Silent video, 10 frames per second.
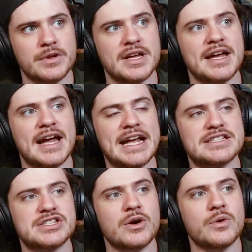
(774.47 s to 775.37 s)
and
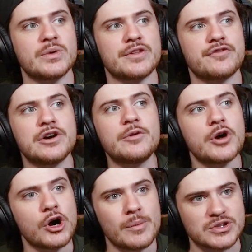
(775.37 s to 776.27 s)
so the film
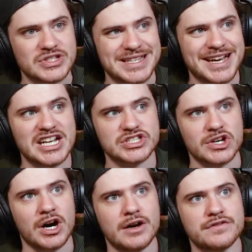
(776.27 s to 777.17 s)
almost cuts
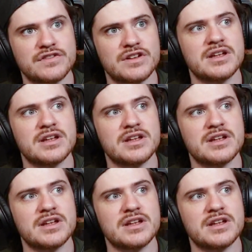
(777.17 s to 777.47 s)
off,